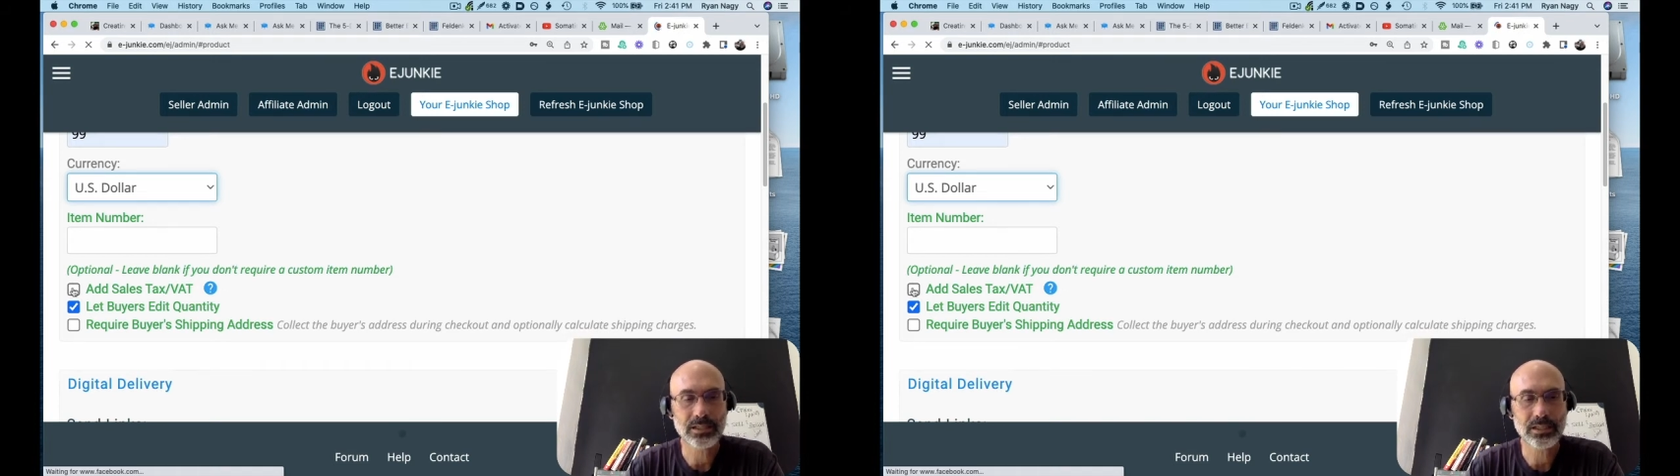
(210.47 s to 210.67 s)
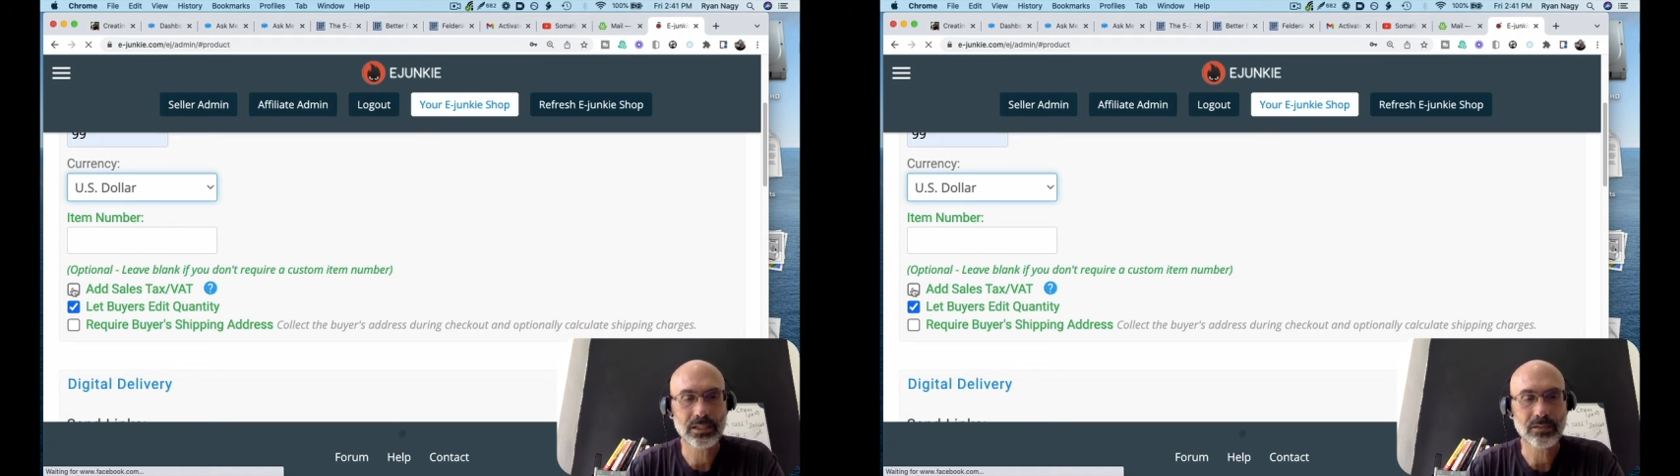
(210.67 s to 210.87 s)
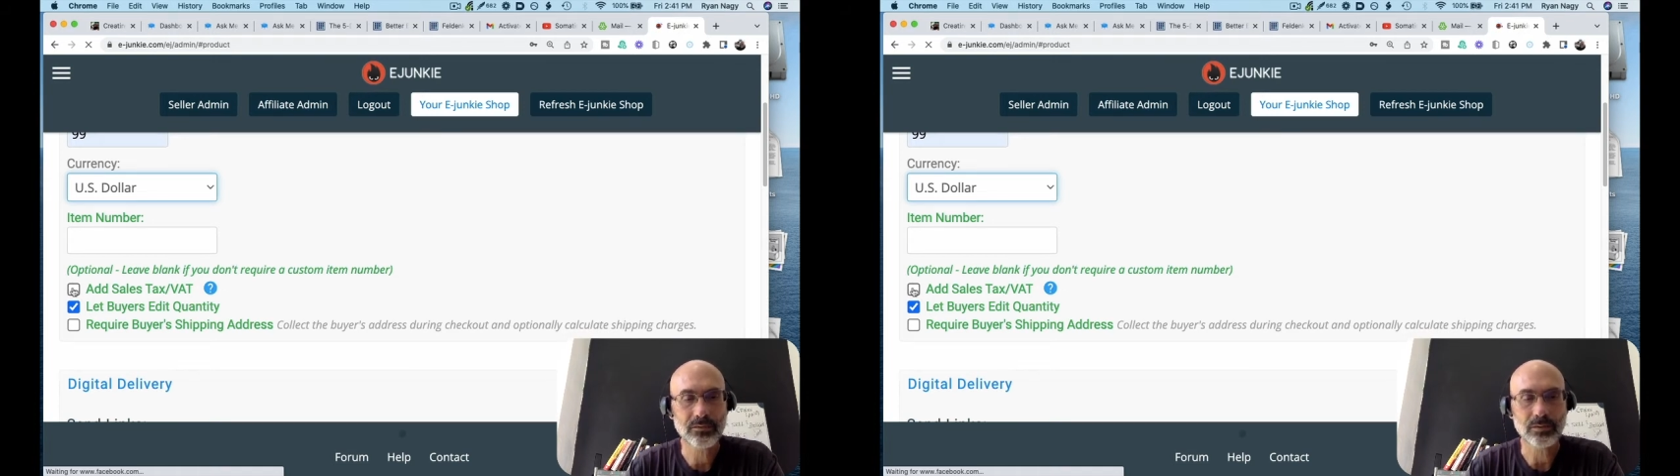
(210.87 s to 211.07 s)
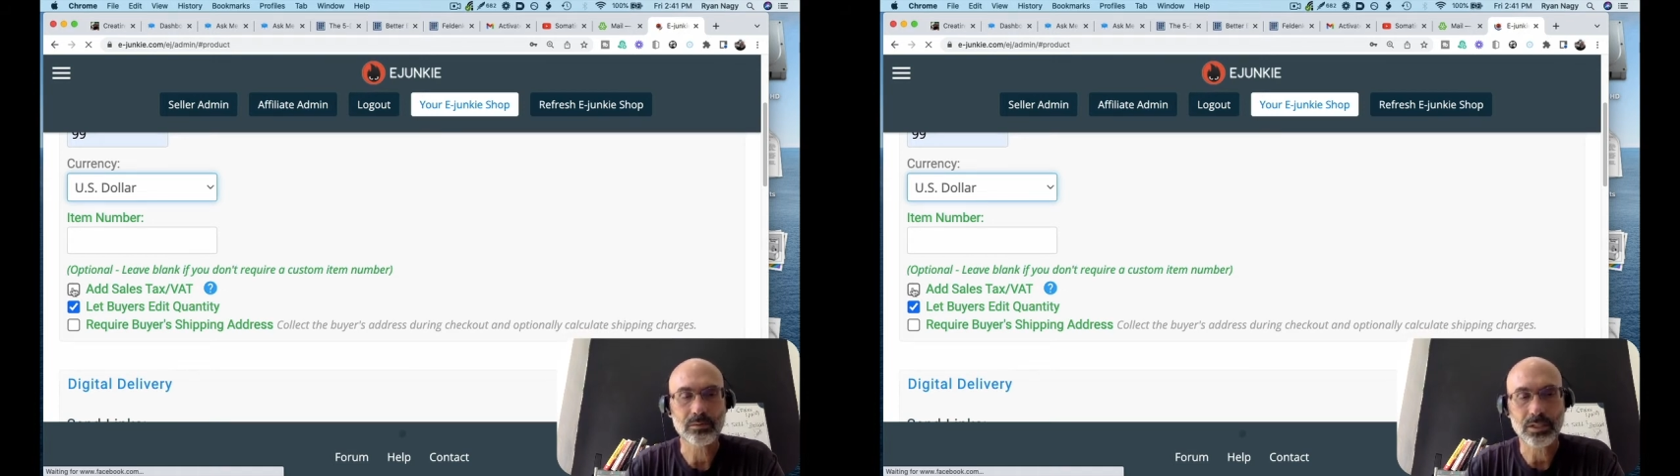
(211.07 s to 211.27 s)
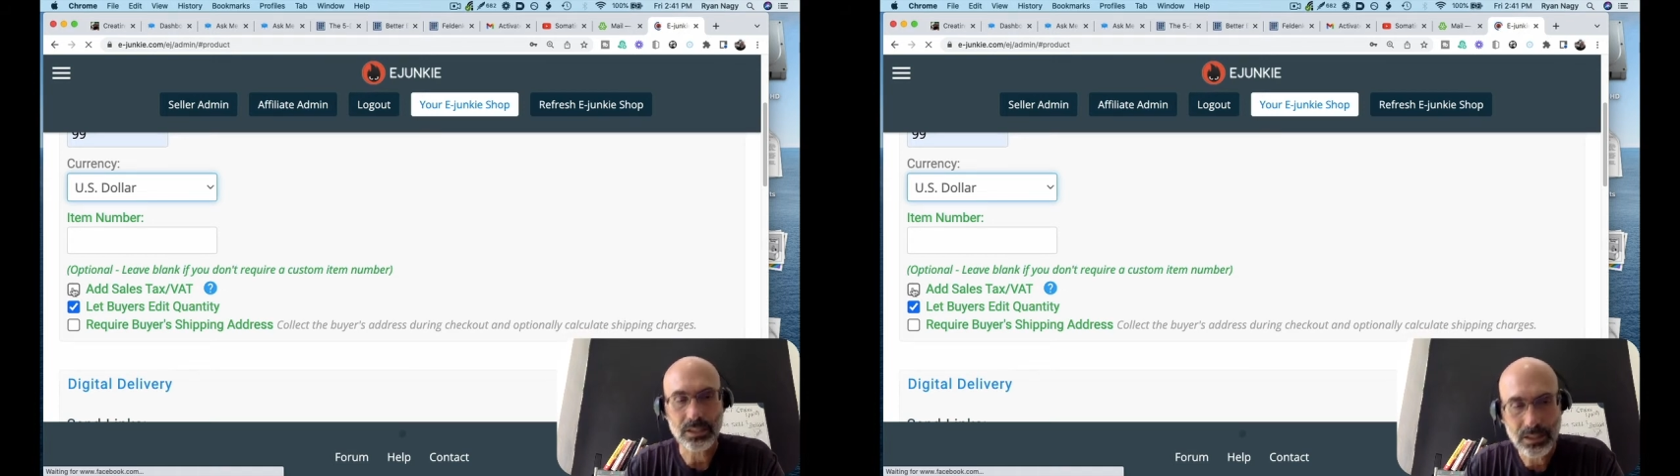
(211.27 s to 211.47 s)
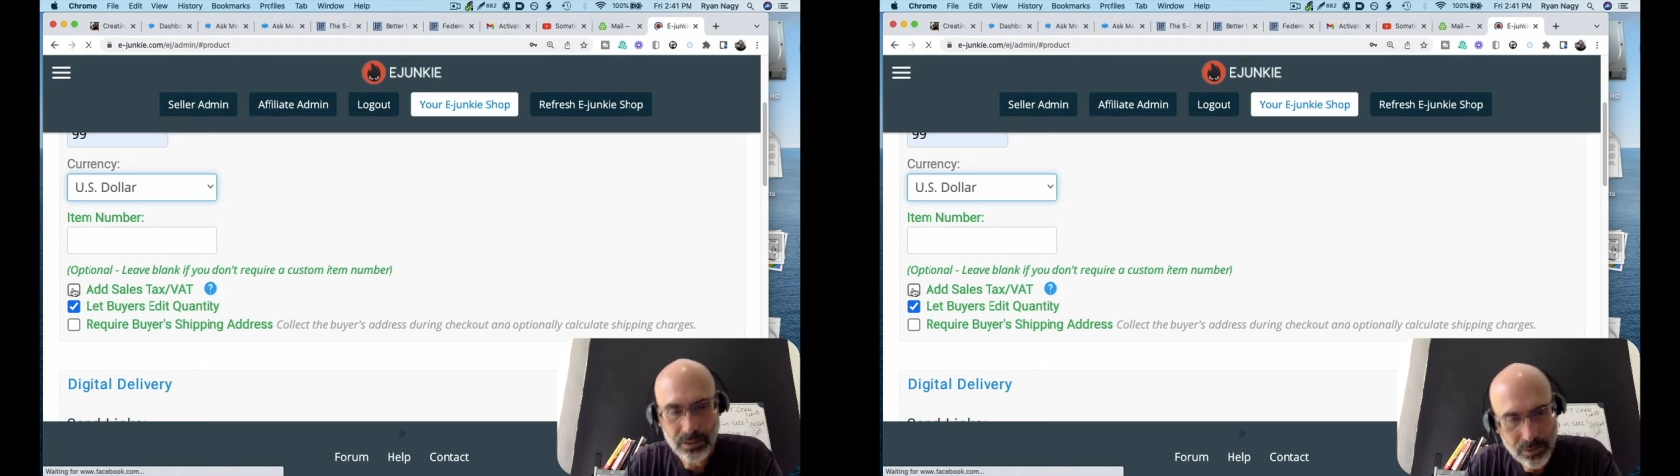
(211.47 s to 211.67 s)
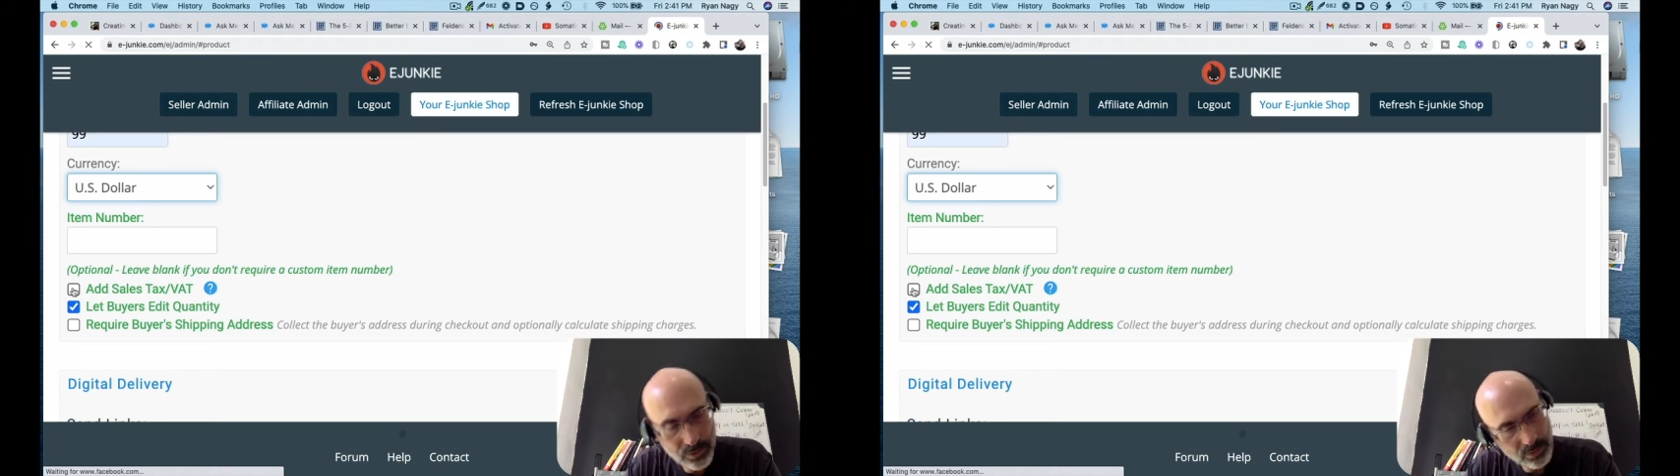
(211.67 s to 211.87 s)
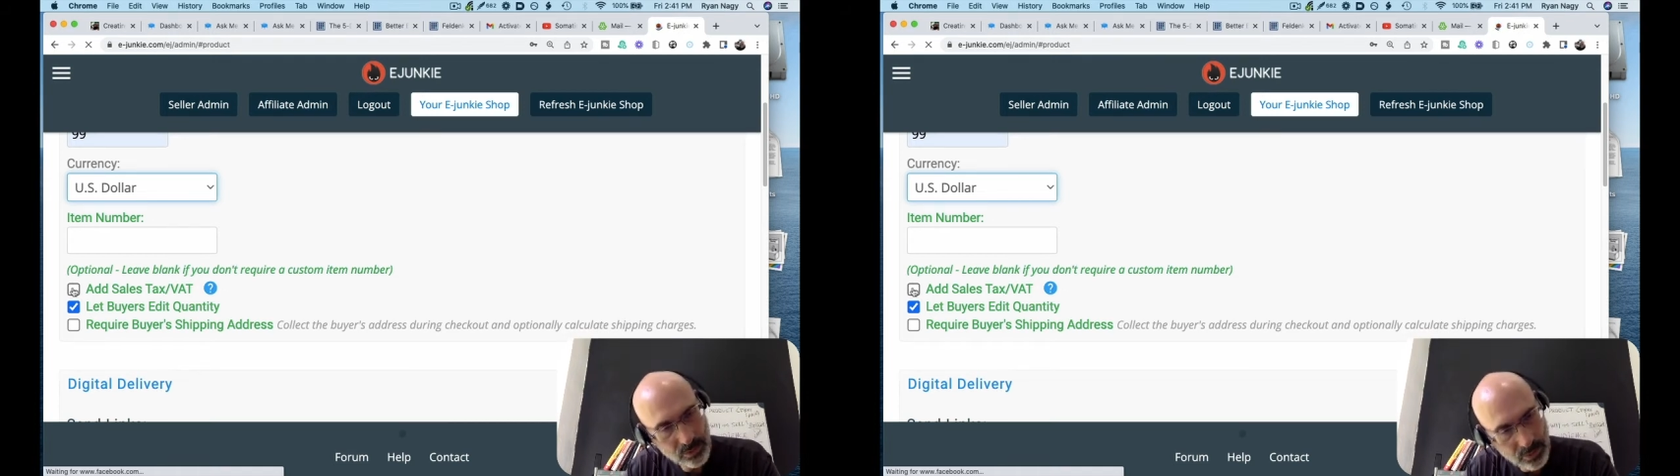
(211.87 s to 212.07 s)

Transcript: if you need to.